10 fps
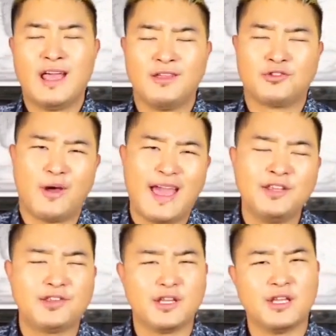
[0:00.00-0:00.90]
So
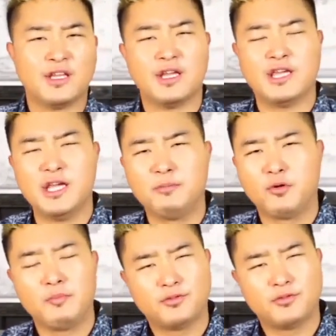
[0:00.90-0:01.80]
8 in the
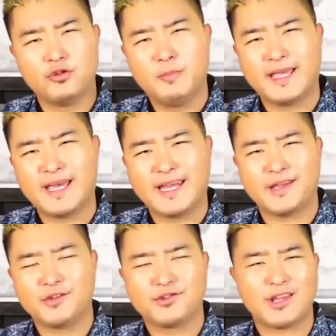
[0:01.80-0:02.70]
Hebrew means new
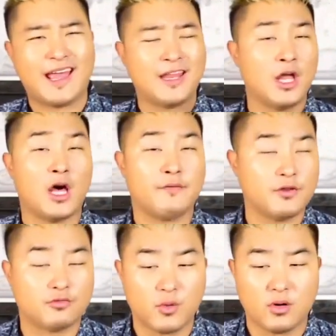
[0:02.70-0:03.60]
beginnings and not
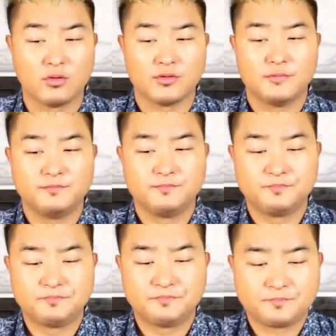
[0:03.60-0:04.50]
of this world.
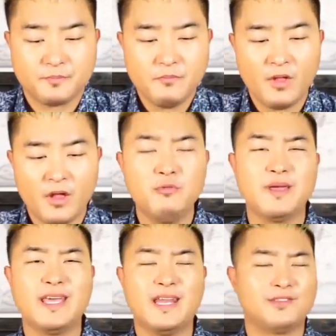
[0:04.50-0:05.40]

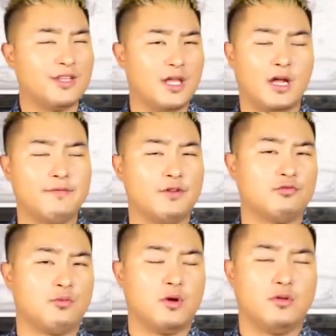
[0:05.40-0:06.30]
New beginnings and not
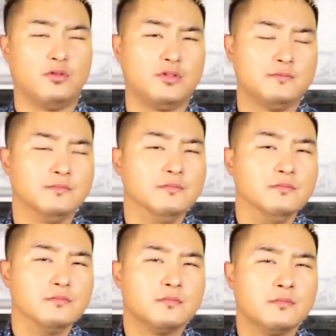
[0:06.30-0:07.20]
of this world.
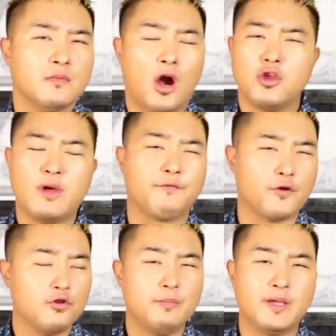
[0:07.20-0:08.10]
Are you ready
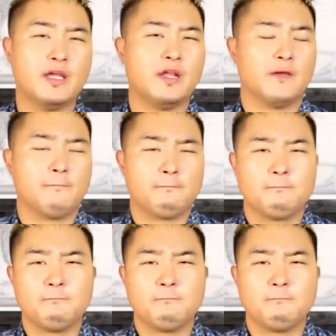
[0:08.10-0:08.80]
for a new beginning?